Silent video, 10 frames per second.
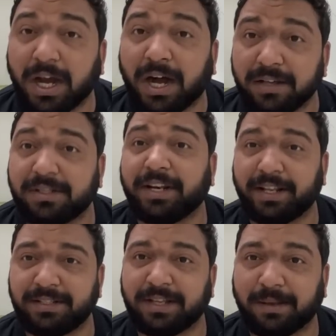asked in
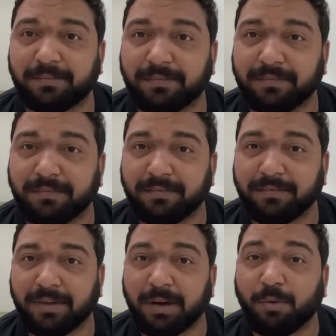exam.
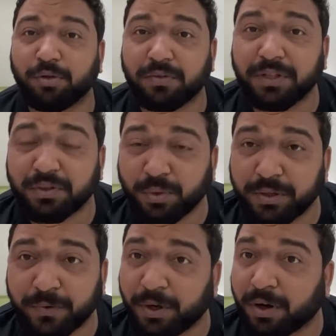And most of the
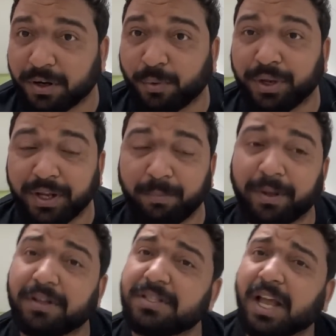students were not knowing it
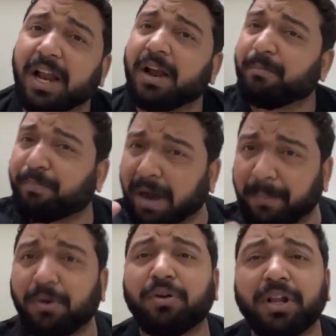because
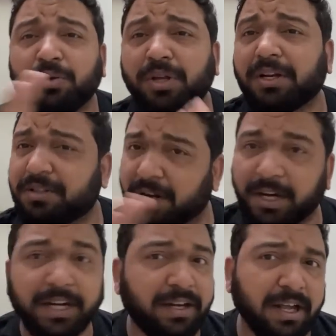Pablo Neruda
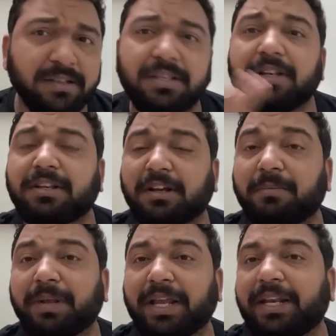generally doesn't
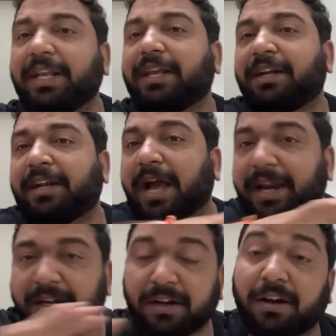come any
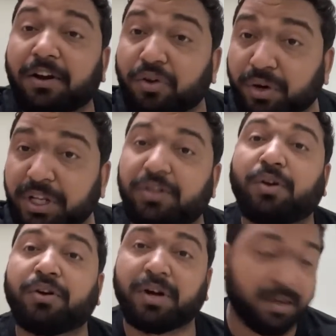direct literary
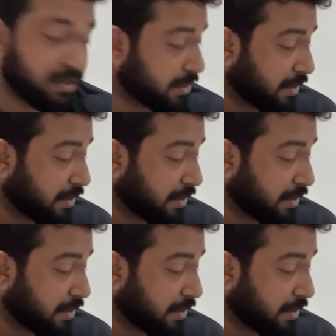genre.